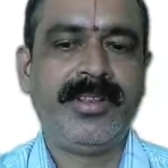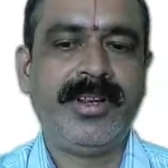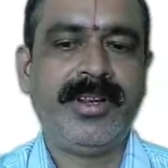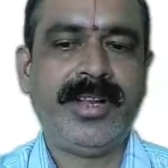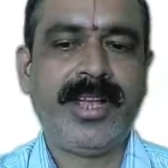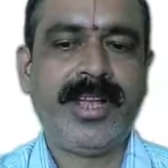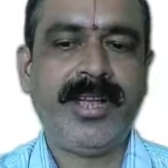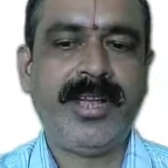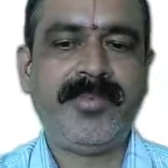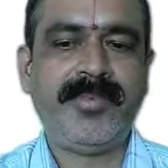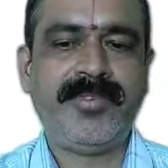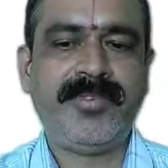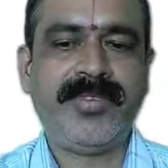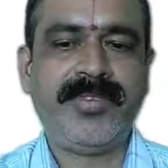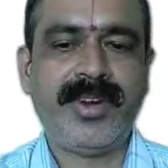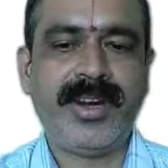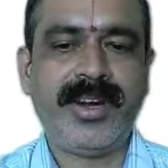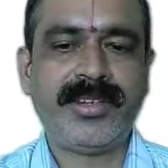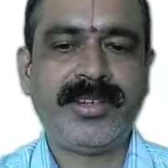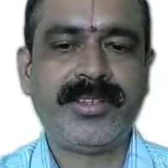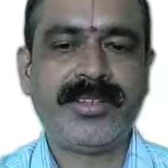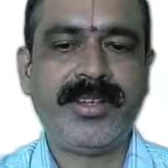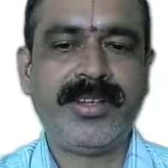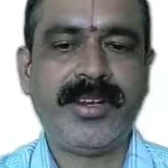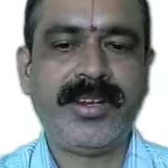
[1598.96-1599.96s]
The type of
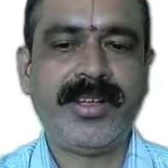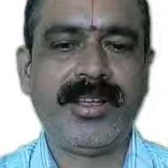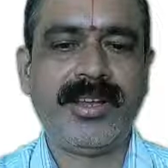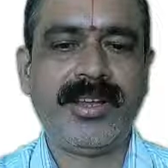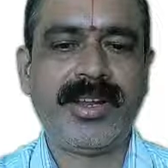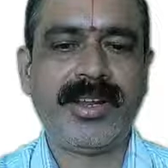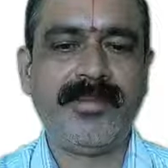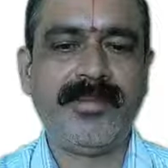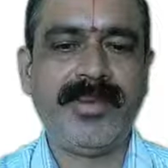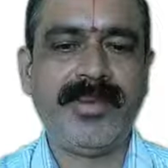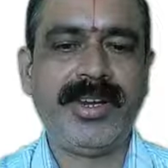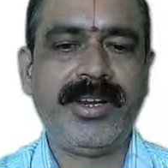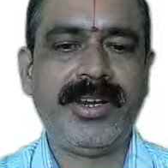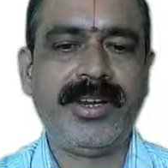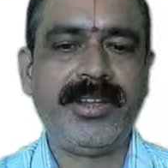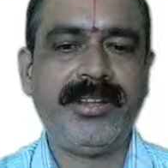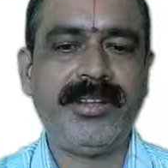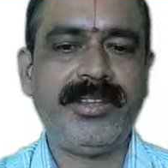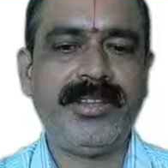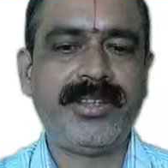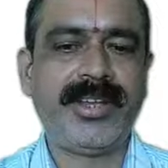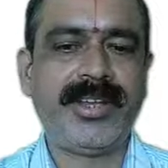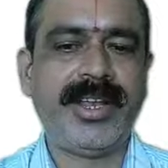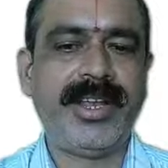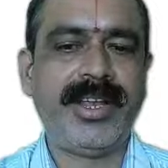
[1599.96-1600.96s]
frauds that are committed
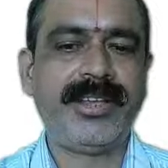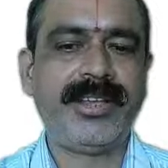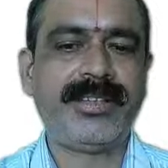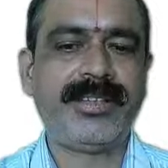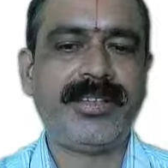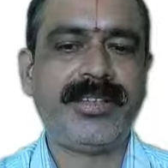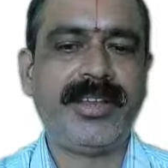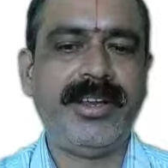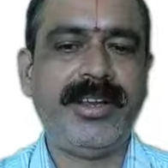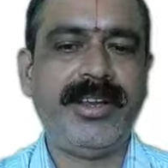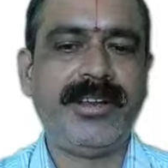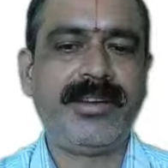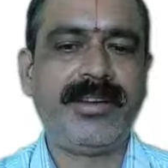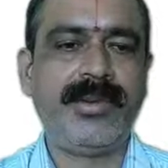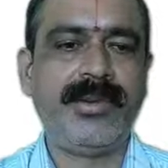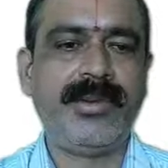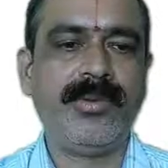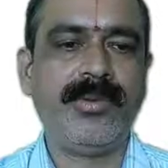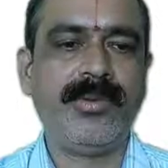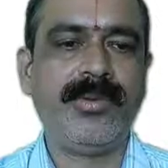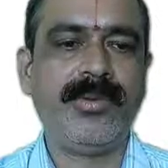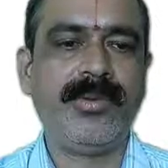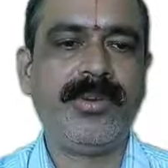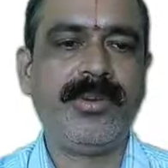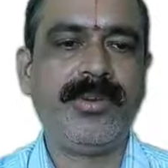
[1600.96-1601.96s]
in this case
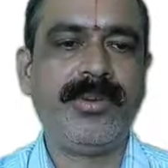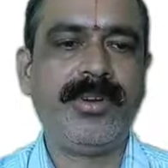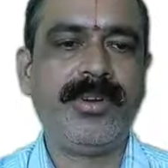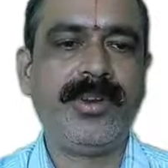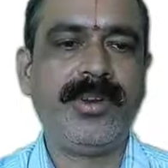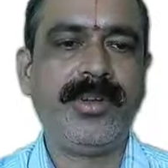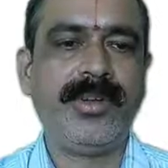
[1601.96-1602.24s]
include